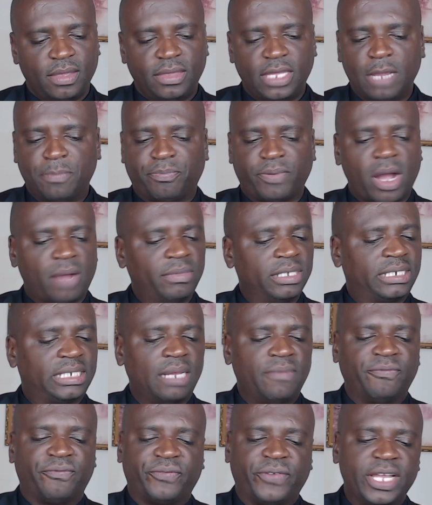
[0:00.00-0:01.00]
They promise
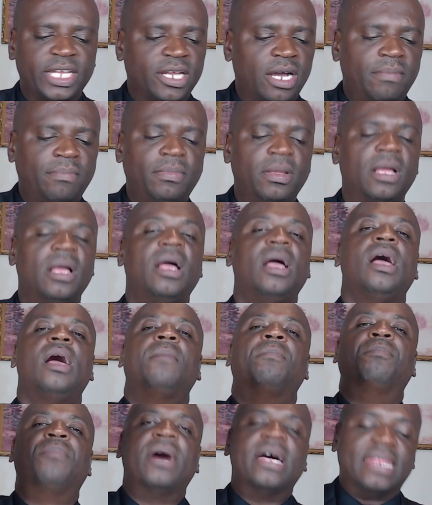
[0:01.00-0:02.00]
them freedom,
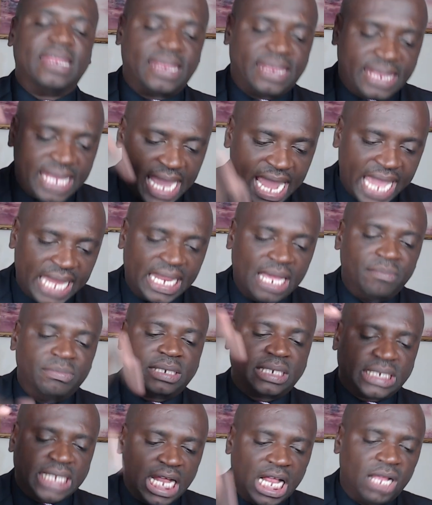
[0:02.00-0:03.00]
but they
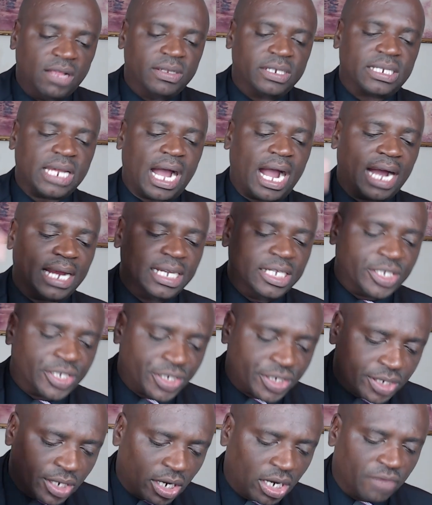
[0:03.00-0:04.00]
themselves are the
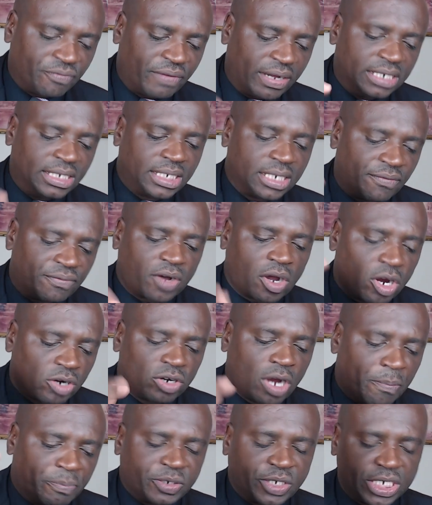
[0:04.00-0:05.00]
servants of
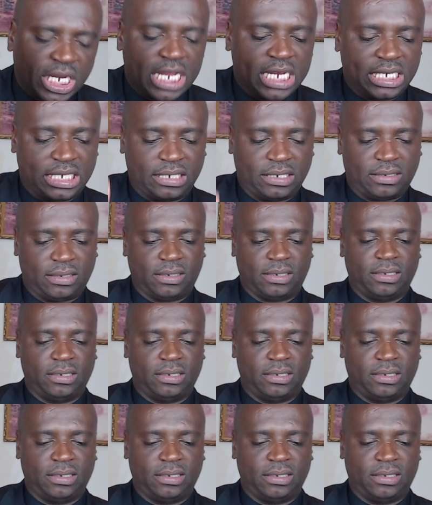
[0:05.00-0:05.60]
corruption.